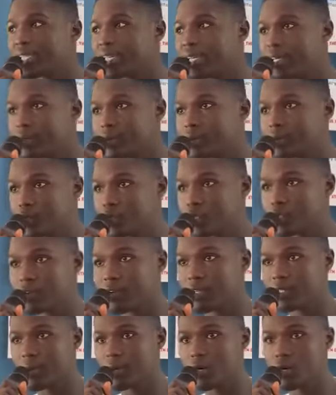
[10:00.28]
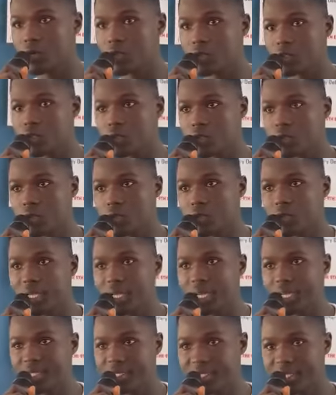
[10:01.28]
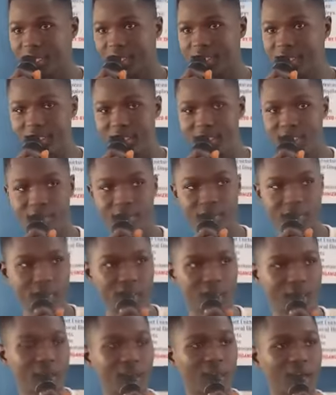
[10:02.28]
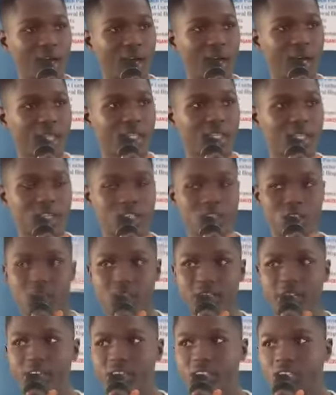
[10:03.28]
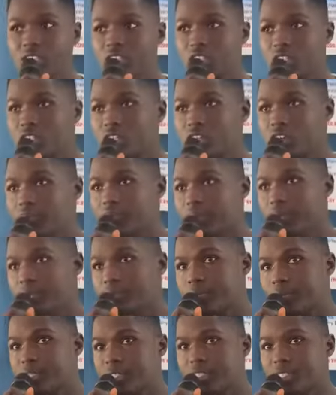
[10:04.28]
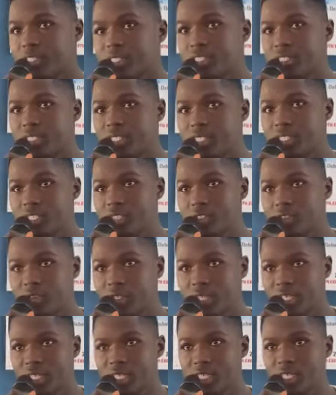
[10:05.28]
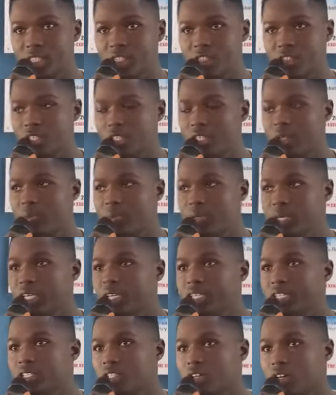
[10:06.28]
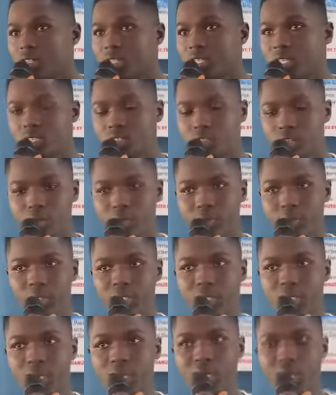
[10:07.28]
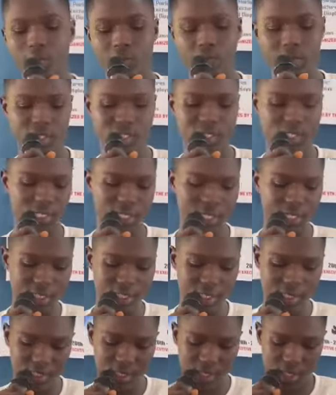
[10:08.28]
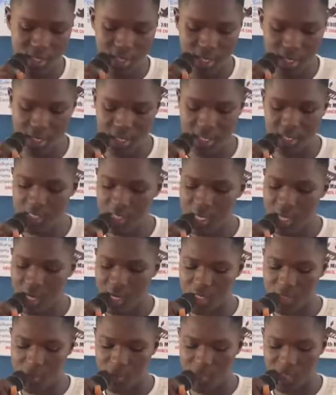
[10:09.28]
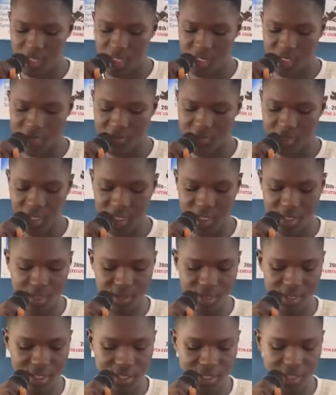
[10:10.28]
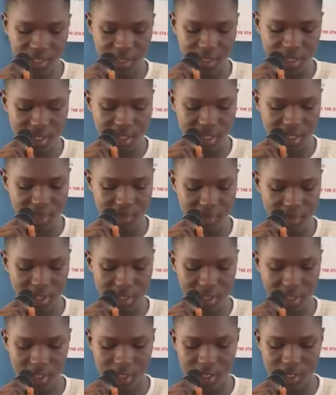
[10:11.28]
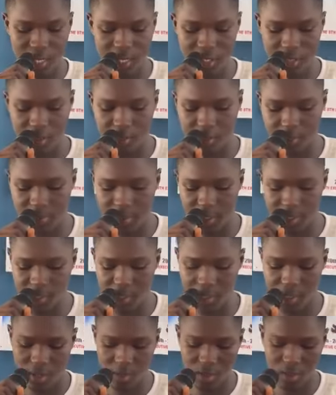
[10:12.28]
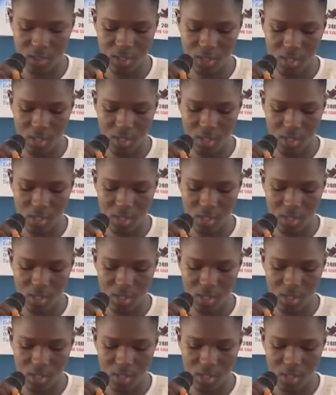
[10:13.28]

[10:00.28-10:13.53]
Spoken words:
the name Yusuf Deba, also known as Scientist Deba. And the justification of my presence here today is to debate on a topic which says, this house believes that traditional teaching methods are superior